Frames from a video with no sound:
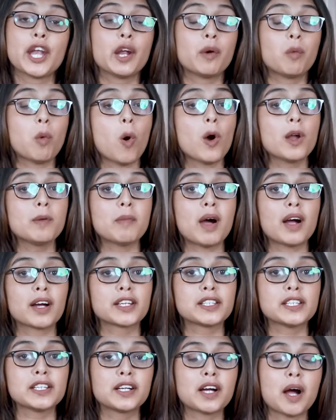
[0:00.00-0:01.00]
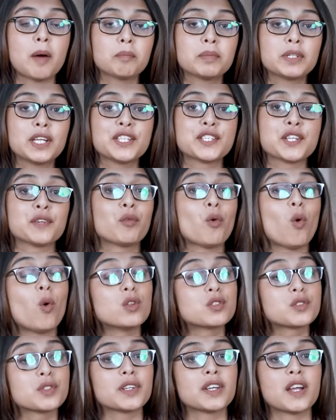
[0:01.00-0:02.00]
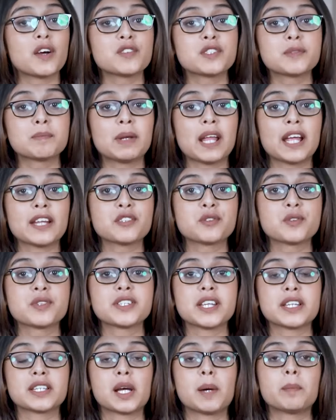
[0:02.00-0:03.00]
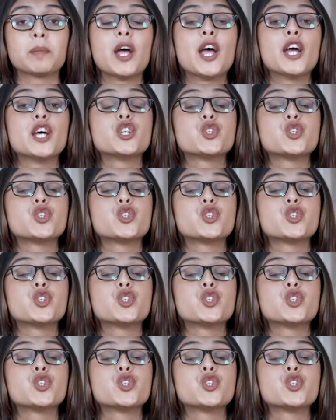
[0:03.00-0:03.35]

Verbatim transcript: Now, oil marketing companies have also announced plans to set up